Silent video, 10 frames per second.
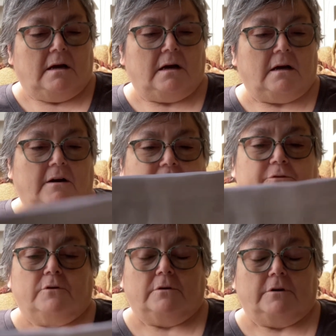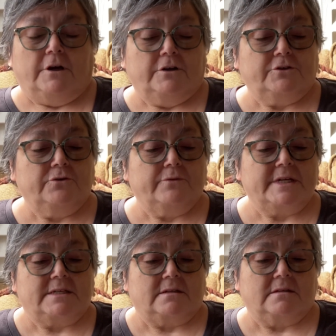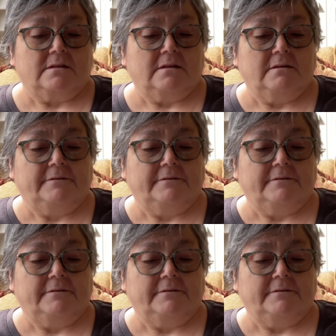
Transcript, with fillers: Uh, for two reasons.